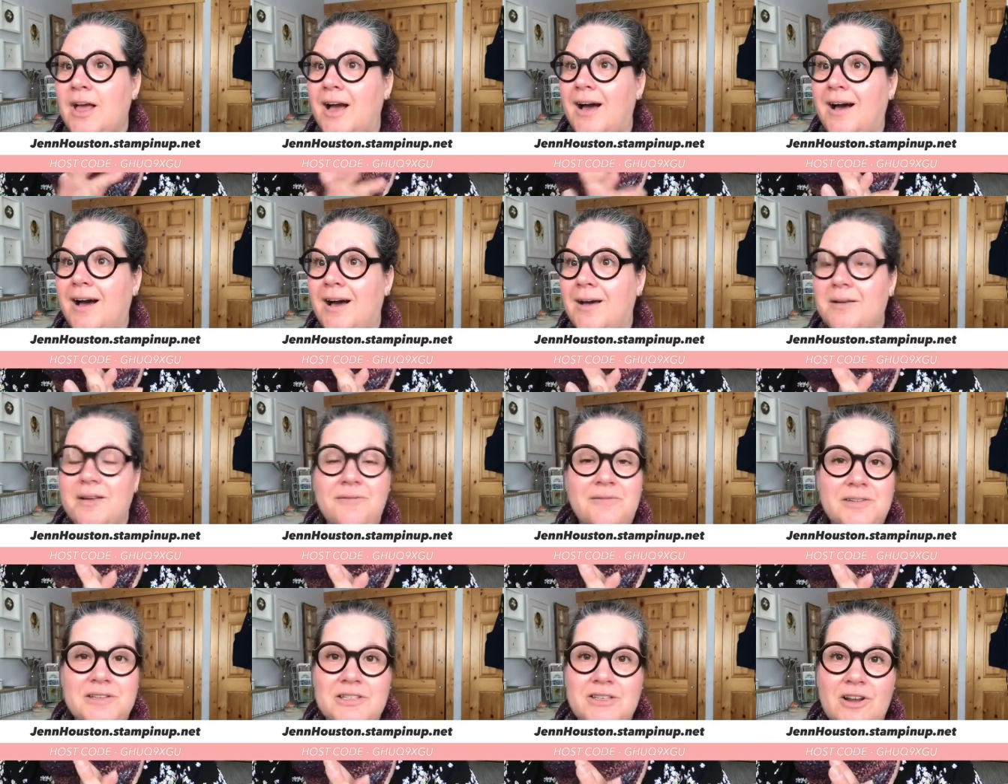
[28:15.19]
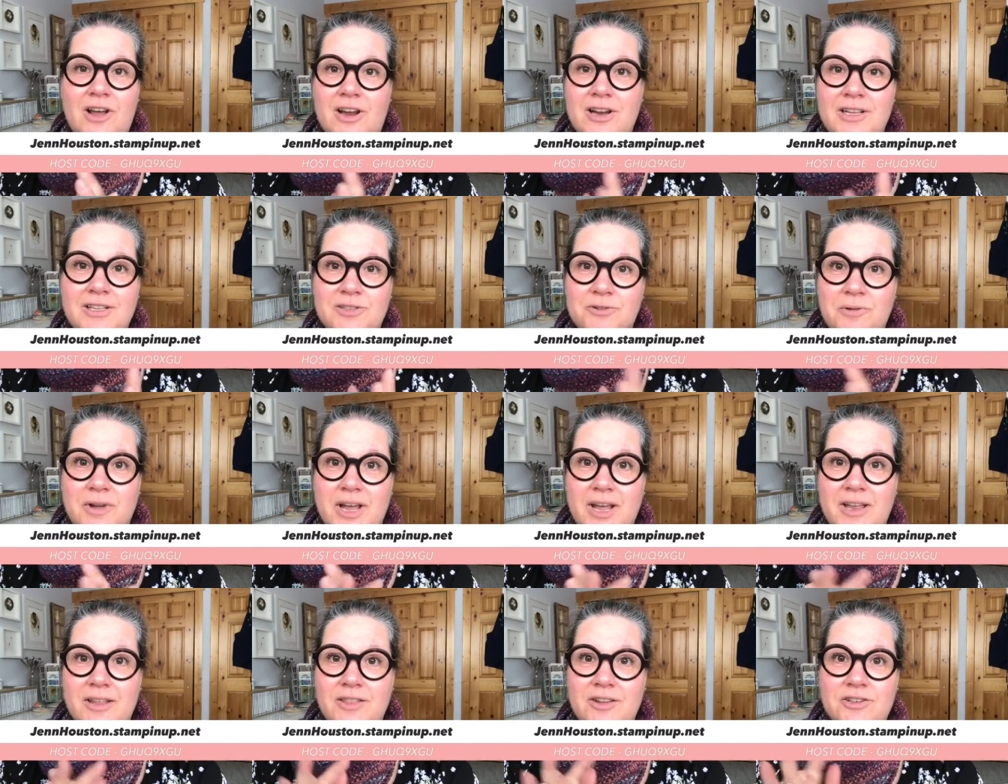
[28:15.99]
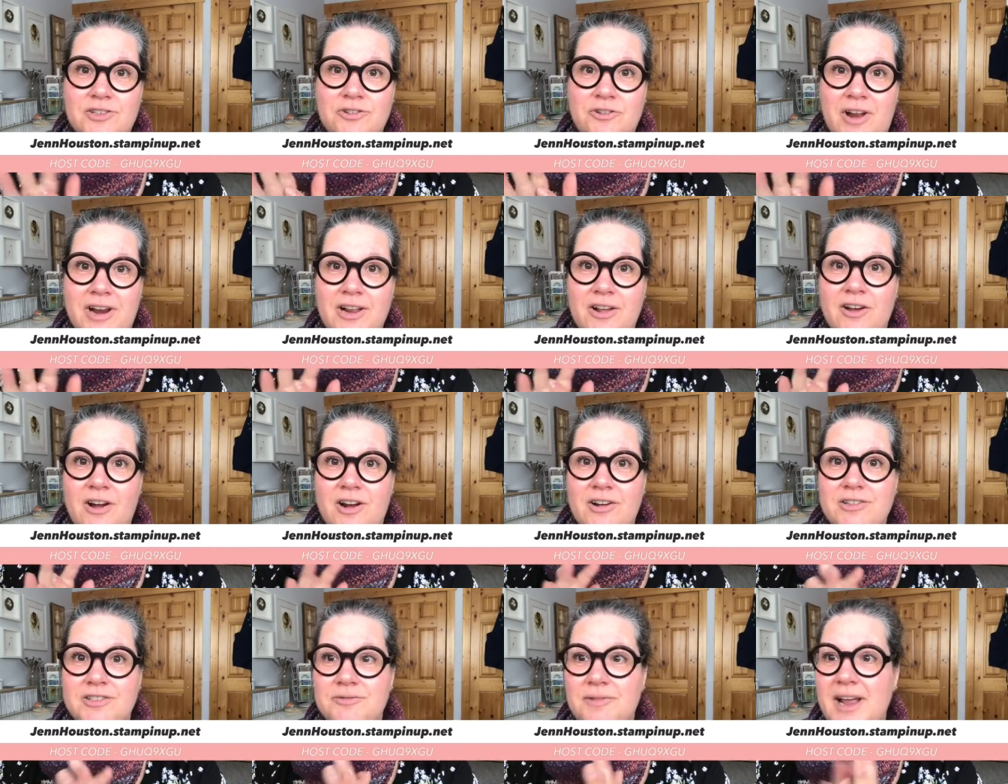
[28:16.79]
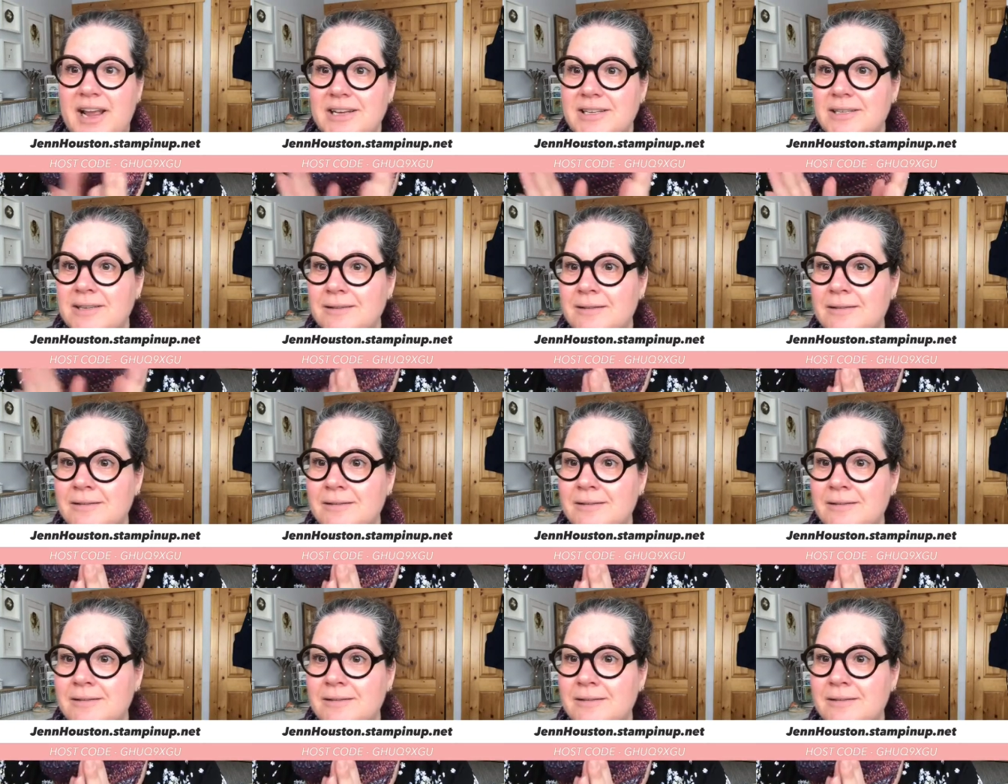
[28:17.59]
Uh, if it's not, it's okay. There's credit cards, right?